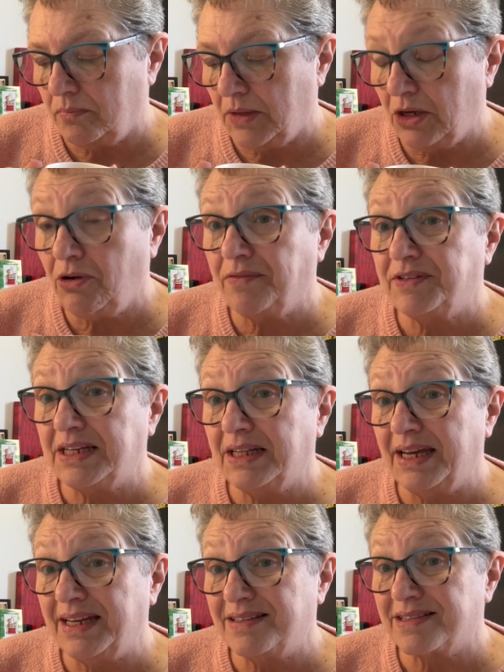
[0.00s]
Crafty
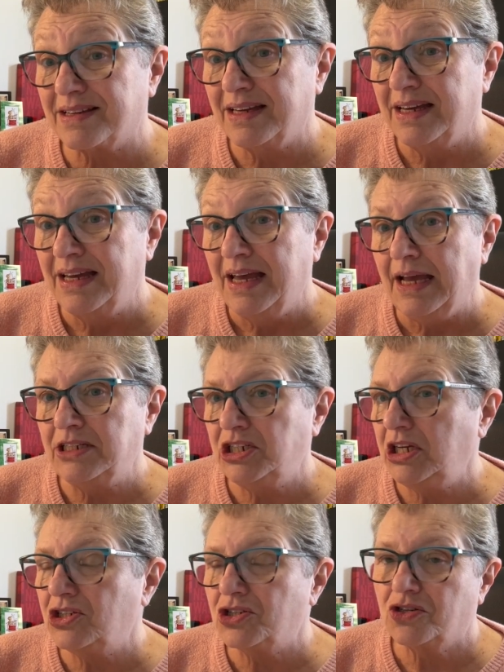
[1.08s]
Clegs, and
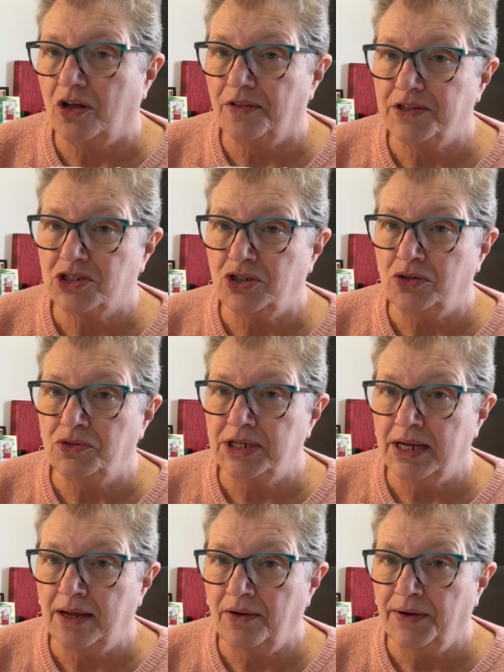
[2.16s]
she just got this new
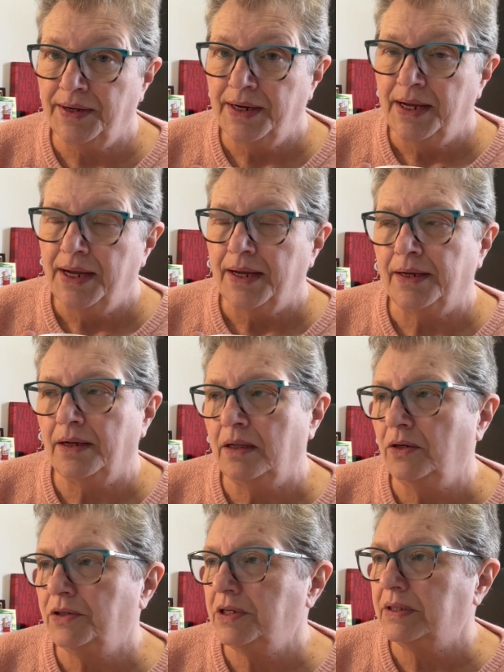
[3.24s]
chair. And I
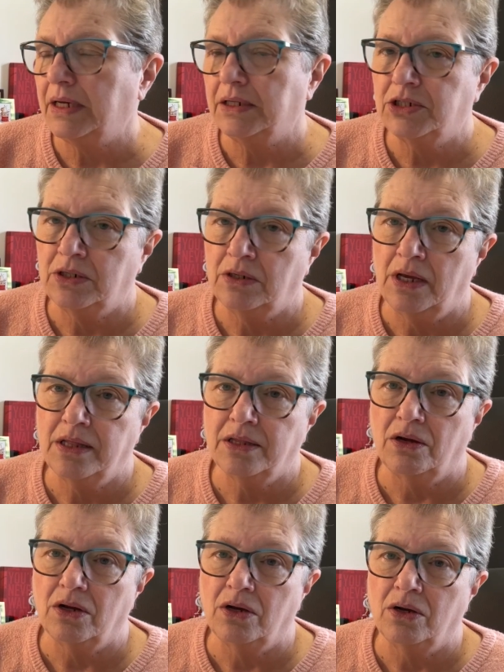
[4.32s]
looked at that chair and I
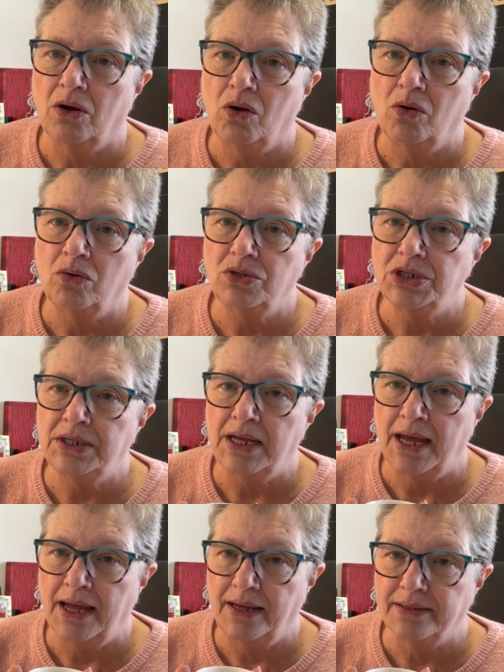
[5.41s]
thought, oh,
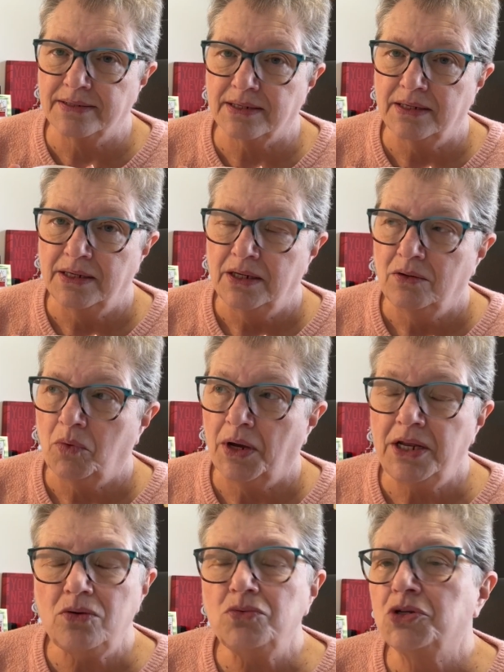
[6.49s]
Jeanette, why do
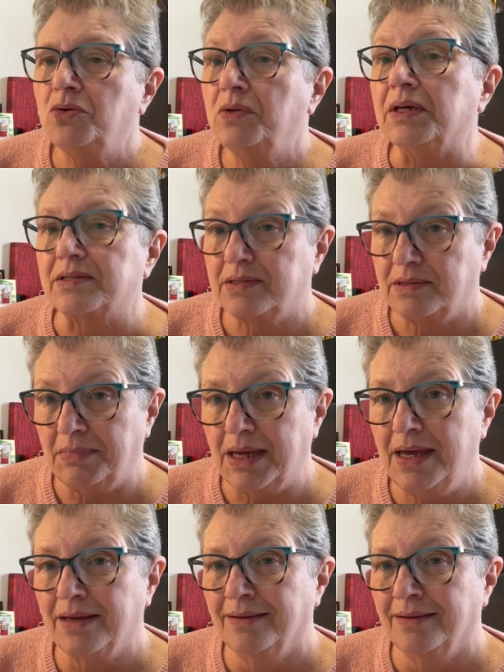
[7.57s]
you do this to me?